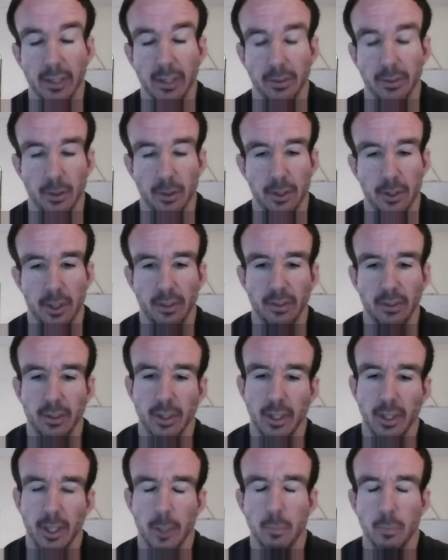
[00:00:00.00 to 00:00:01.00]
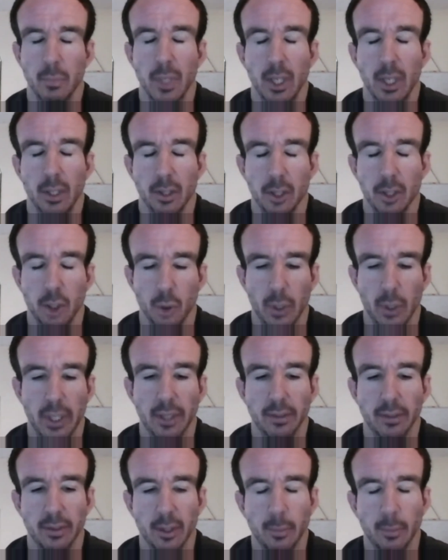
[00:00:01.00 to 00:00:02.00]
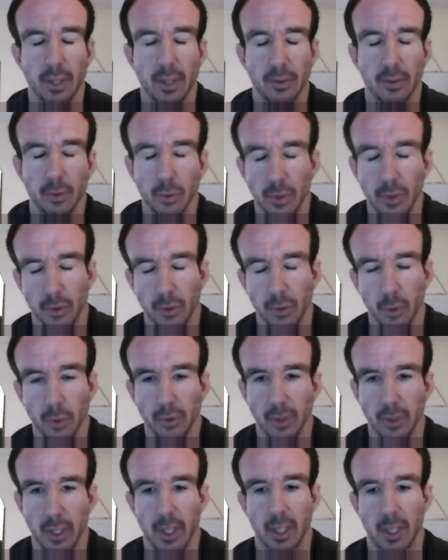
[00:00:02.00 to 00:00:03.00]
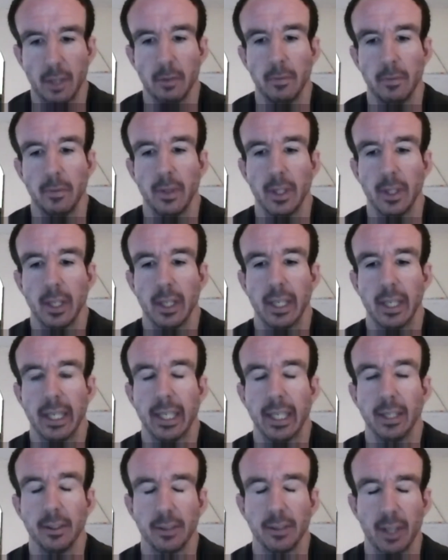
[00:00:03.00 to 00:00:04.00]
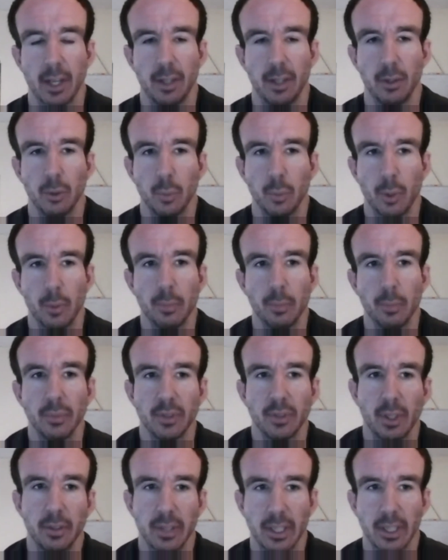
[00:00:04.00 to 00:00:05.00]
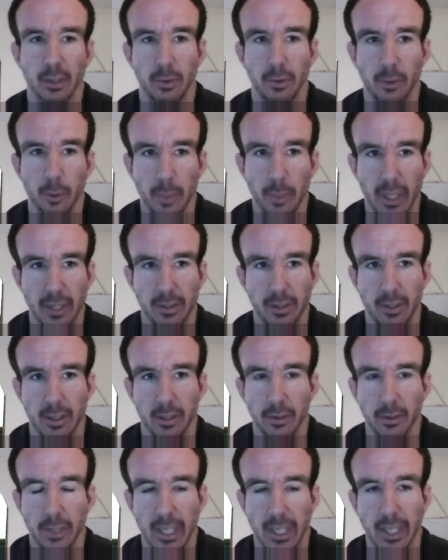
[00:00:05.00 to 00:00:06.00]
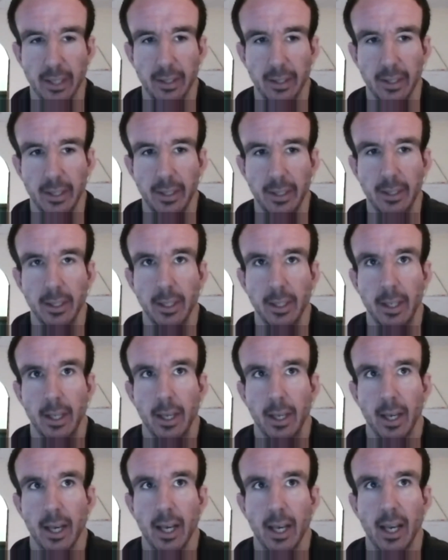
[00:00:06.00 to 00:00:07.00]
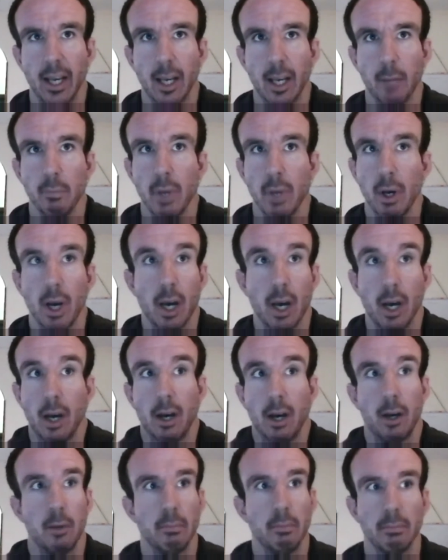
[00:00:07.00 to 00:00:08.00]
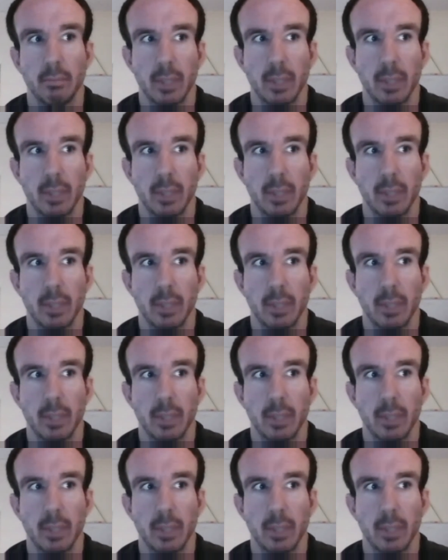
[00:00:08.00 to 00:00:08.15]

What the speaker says: It's not just the joints and the muscles, it's also kind of the internal problems. So things your bladder, your kidney, heart,